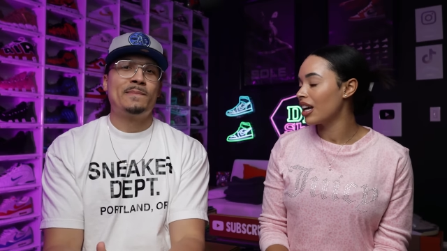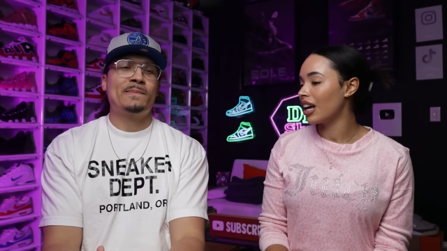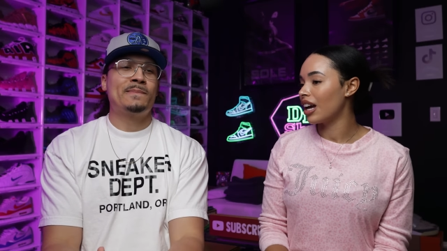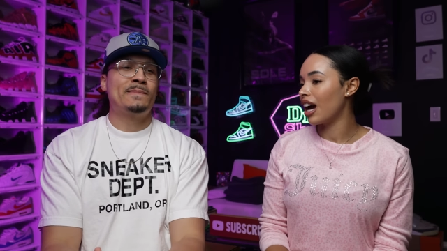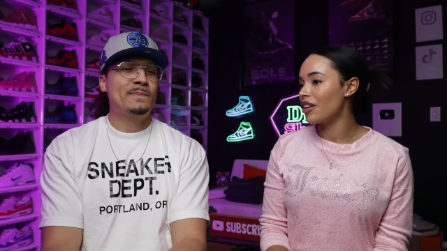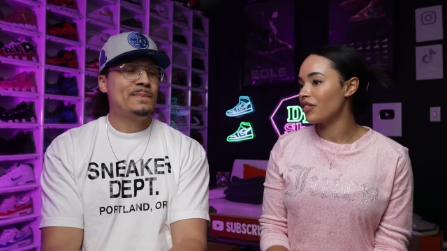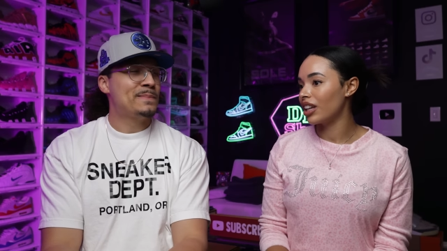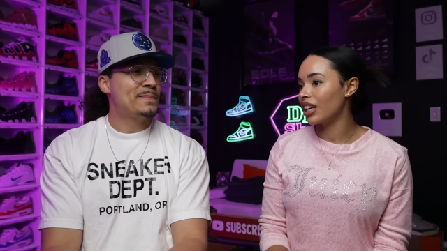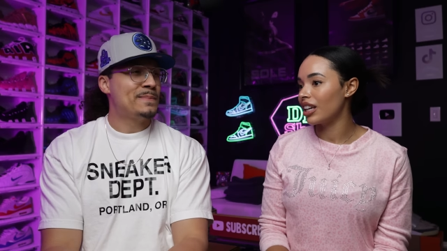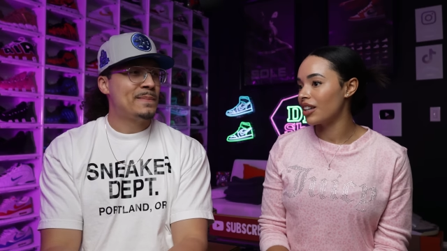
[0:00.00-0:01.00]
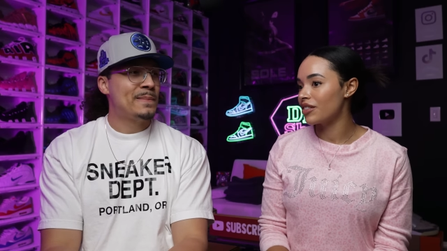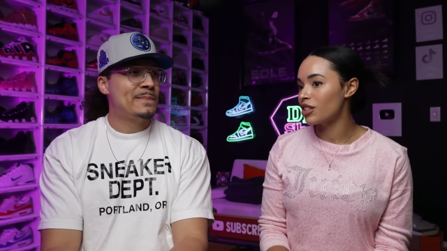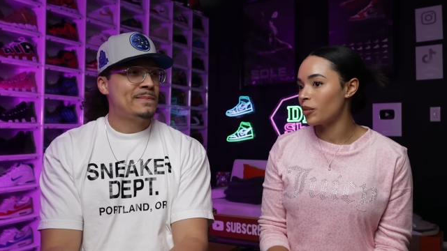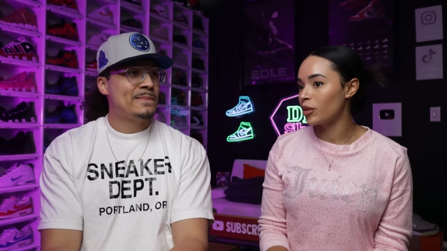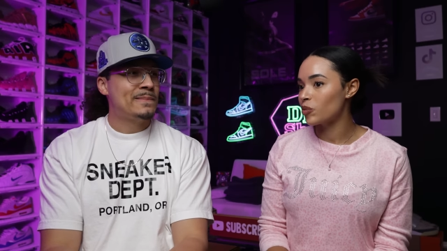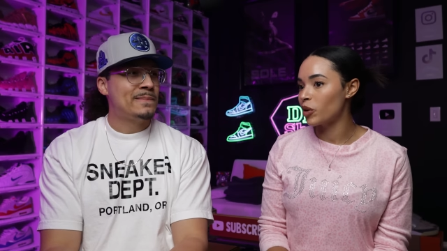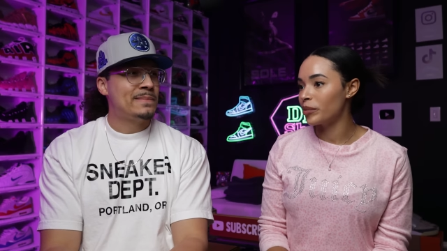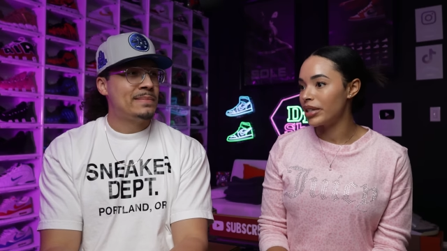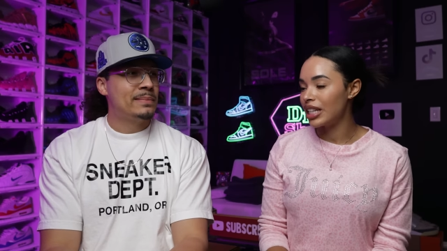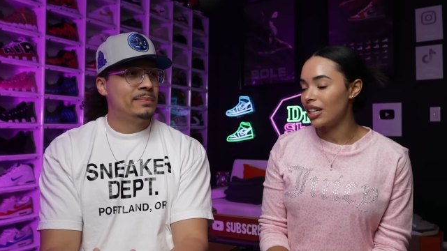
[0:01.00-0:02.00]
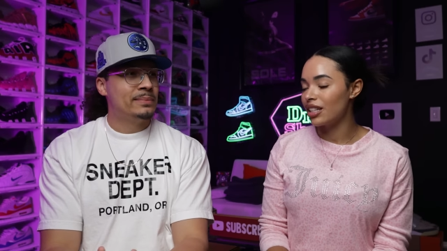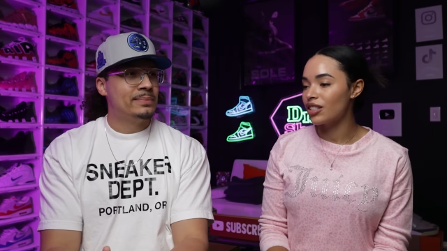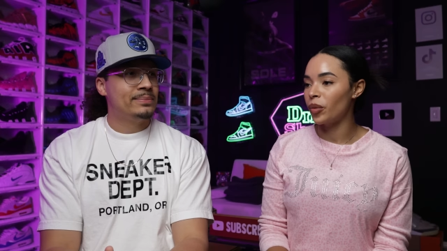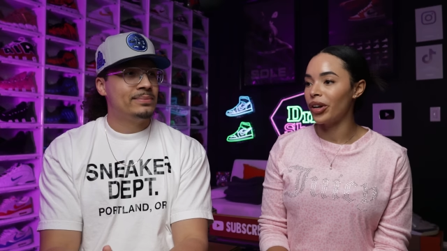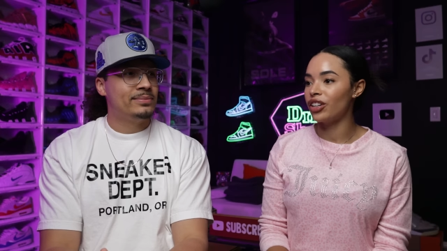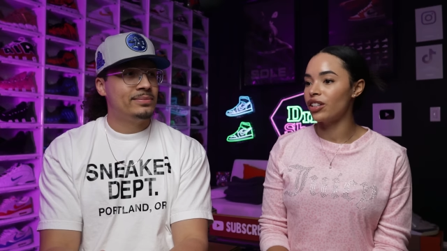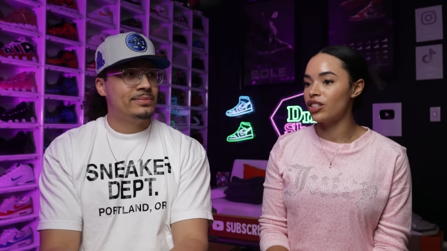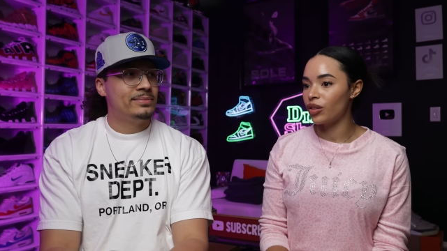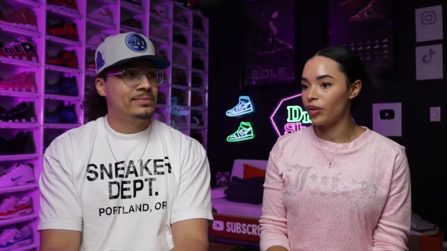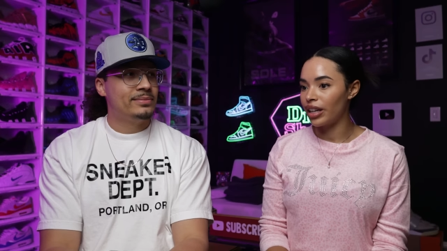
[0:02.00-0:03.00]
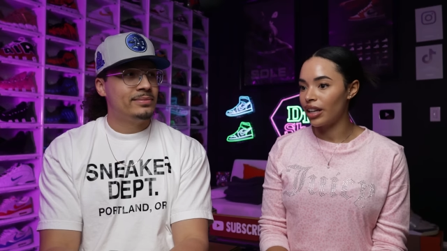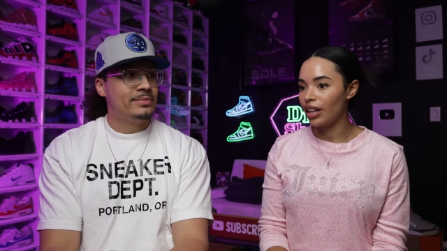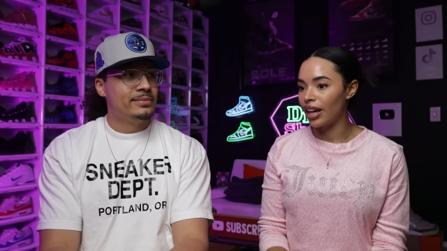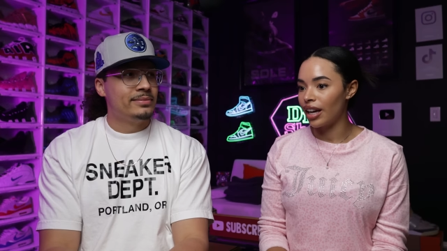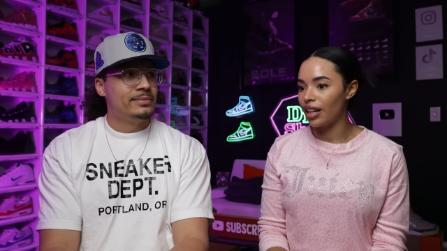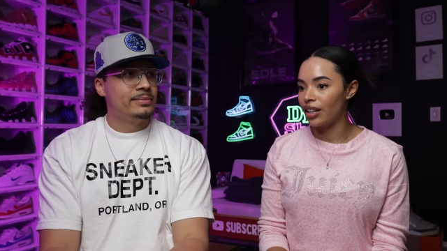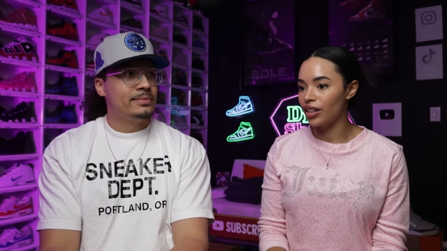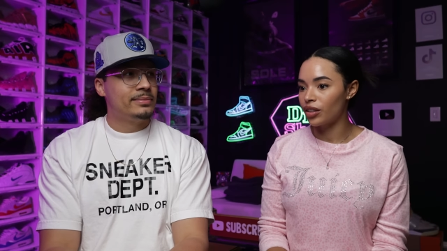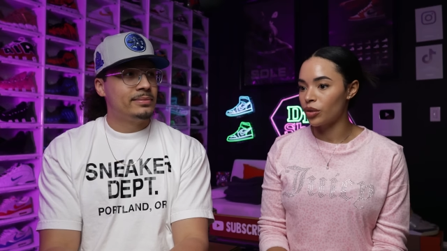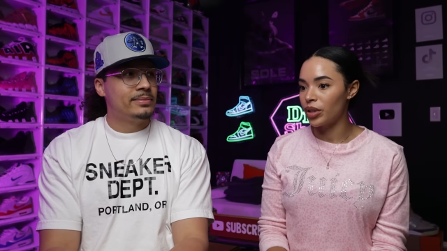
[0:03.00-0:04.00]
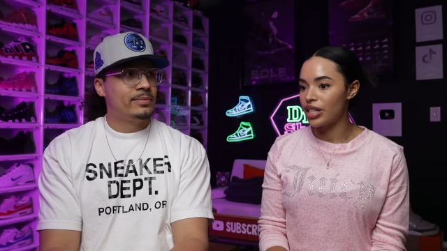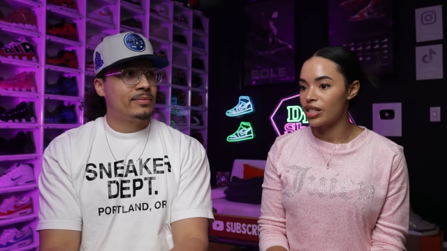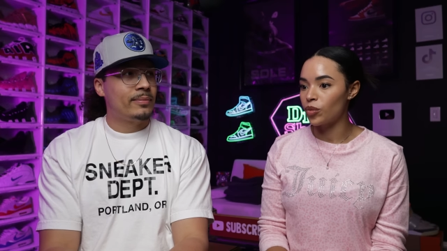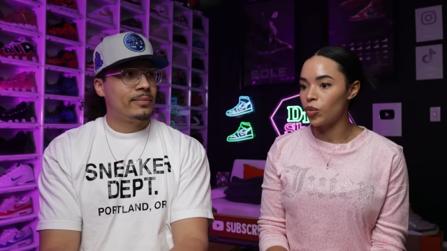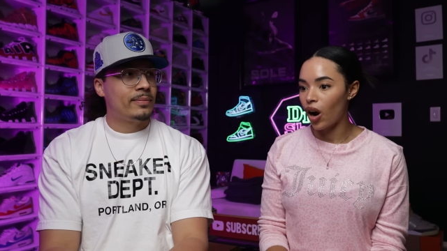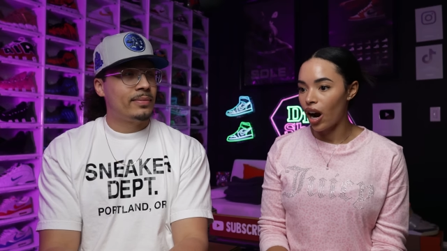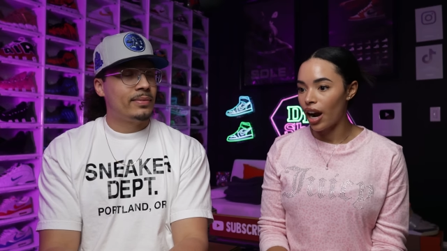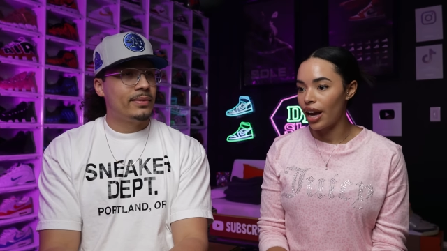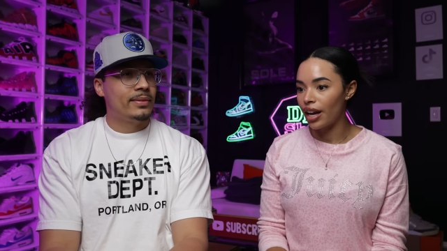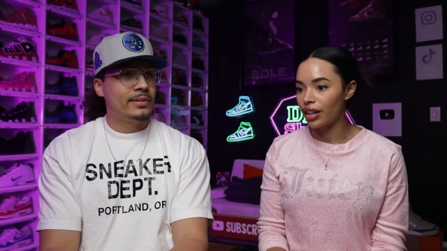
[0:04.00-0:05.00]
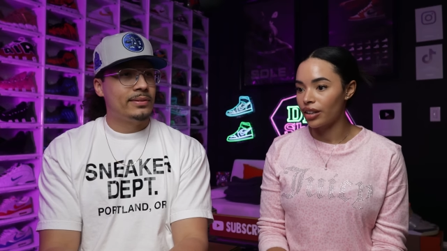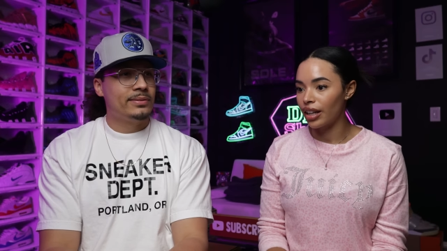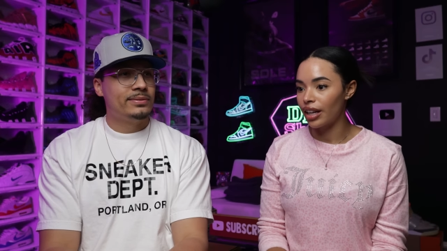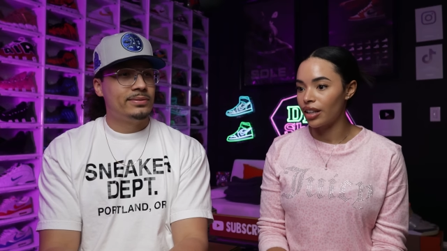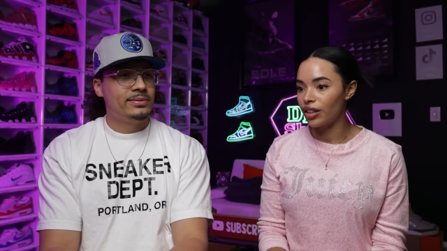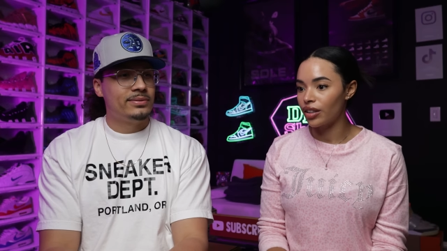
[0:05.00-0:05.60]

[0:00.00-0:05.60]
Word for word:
Speaker 1: Mm -hmm. I feel like it gives so much more meaning to what you're doing and the reason why like